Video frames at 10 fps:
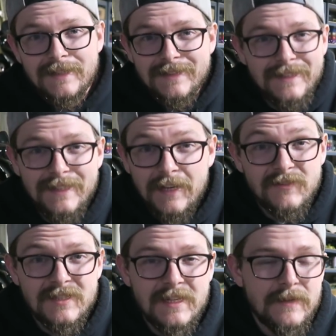lately I've
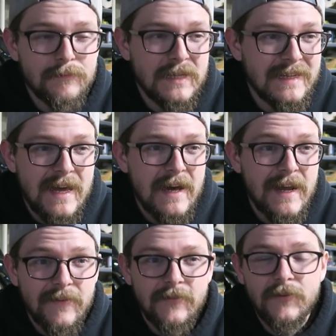just been not
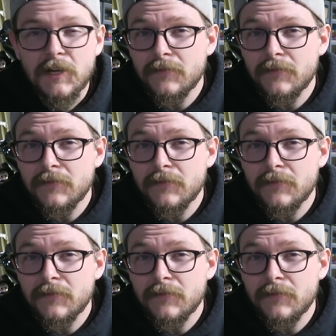having fun.